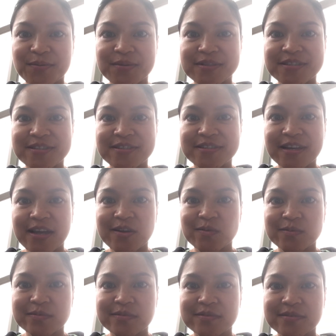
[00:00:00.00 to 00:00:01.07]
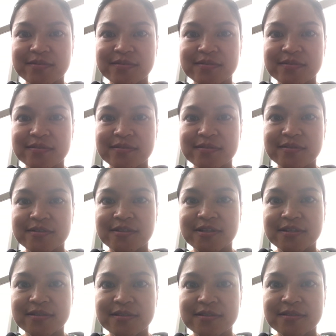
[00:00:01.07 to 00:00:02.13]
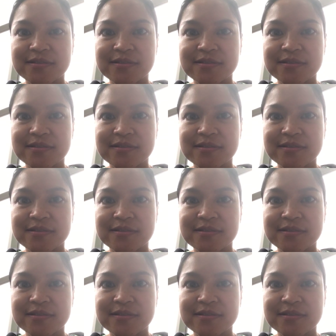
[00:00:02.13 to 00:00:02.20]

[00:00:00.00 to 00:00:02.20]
will turn out good.